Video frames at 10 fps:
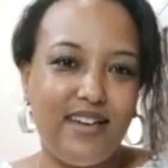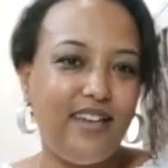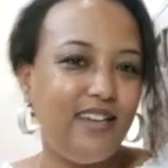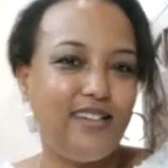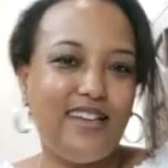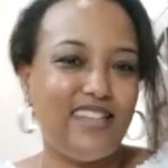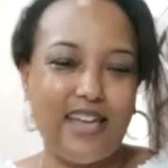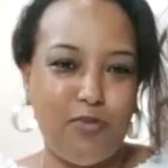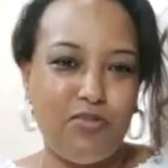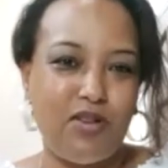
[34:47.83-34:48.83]
It could not
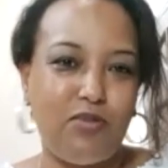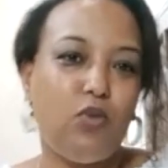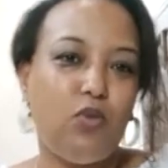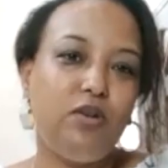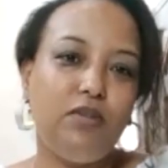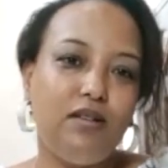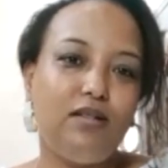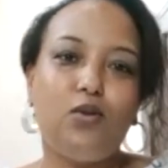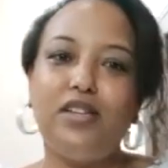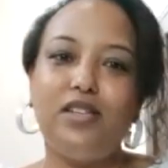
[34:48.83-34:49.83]
happen, but women
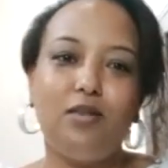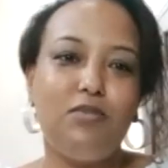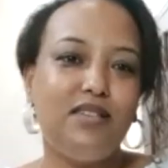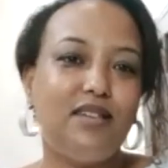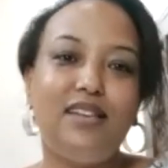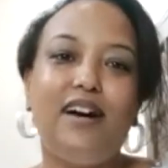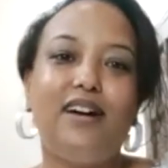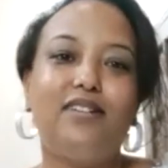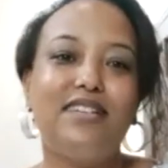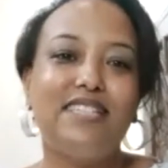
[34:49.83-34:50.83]
quite amazingly are
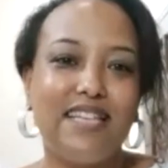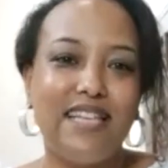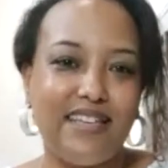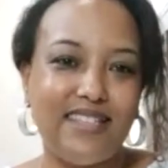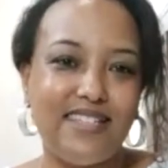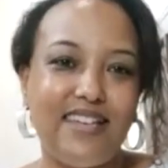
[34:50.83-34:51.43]
resilient.